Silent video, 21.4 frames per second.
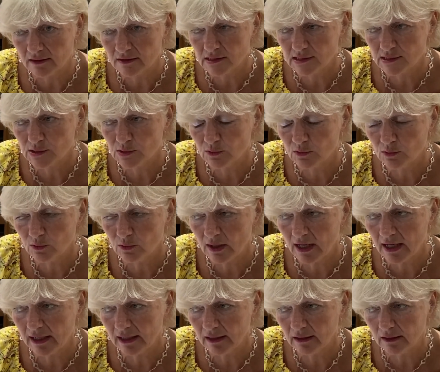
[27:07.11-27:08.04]
So
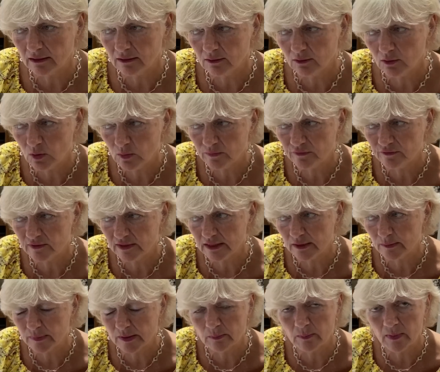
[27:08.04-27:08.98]
I'll
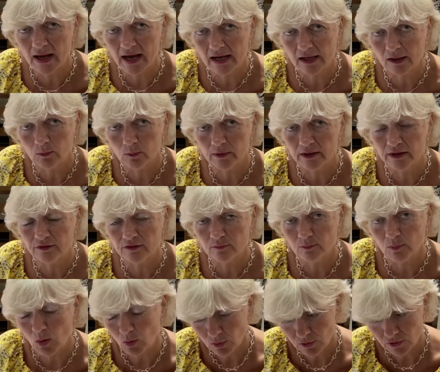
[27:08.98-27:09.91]
hopefully be back with more